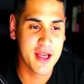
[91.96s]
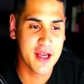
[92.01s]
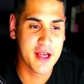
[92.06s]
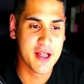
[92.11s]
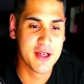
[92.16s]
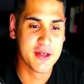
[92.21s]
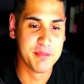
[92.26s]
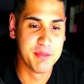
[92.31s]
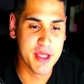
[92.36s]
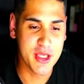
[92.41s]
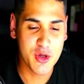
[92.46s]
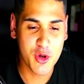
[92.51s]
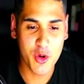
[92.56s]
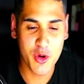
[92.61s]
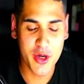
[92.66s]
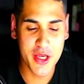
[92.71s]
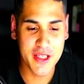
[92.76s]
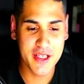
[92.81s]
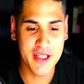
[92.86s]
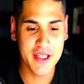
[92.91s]

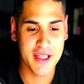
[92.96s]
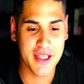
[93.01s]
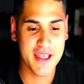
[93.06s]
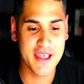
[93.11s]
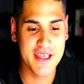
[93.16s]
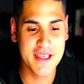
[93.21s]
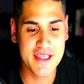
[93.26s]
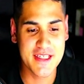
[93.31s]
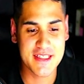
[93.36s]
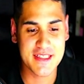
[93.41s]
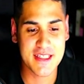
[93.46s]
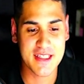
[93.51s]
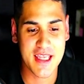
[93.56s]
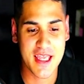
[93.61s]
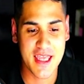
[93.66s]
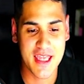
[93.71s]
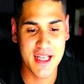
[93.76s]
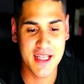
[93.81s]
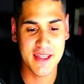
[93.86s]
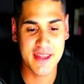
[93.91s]
Bitcoin is
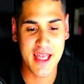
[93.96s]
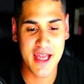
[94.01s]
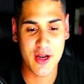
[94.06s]
hitting that